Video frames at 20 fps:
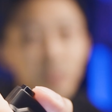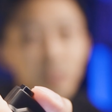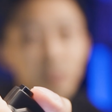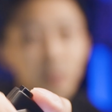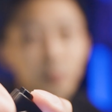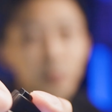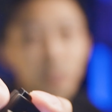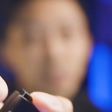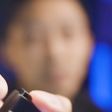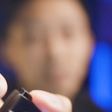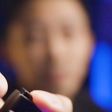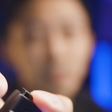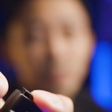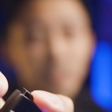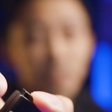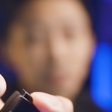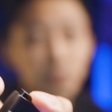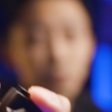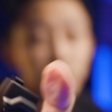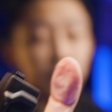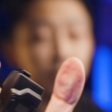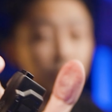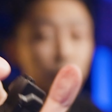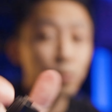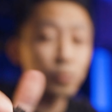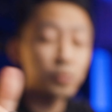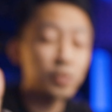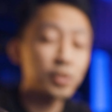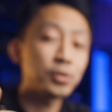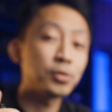Right, because as you get
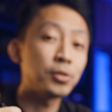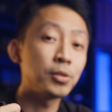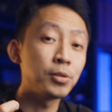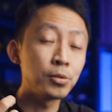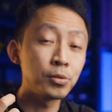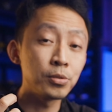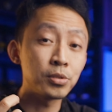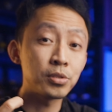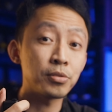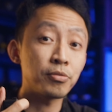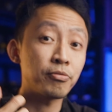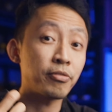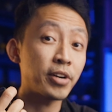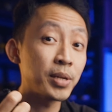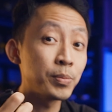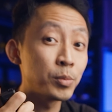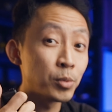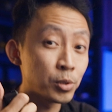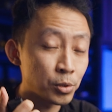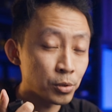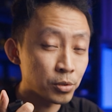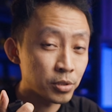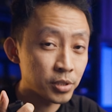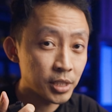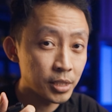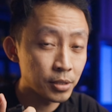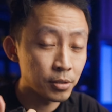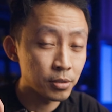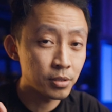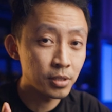older, you lose fine motor
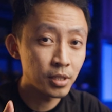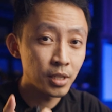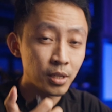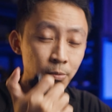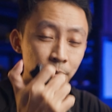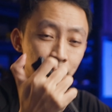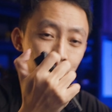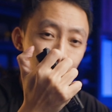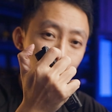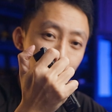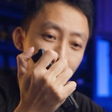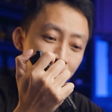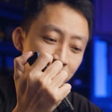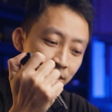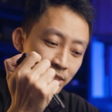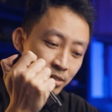skills. When you press,